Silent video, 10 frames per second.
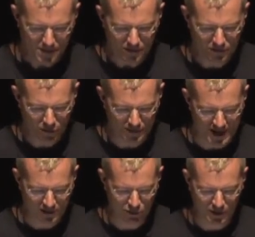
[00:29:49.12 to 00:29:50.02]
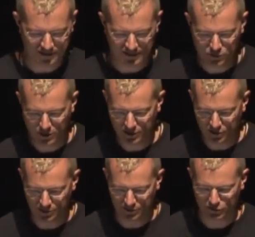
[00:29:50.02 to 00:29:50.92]
So on that note, I did want
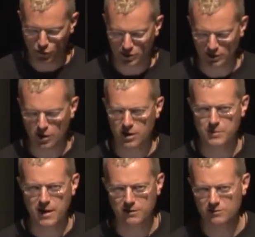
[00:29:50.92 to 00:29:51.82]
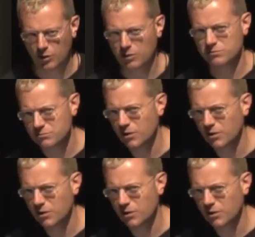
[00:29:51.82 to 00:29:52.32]
to talk a lot about, well,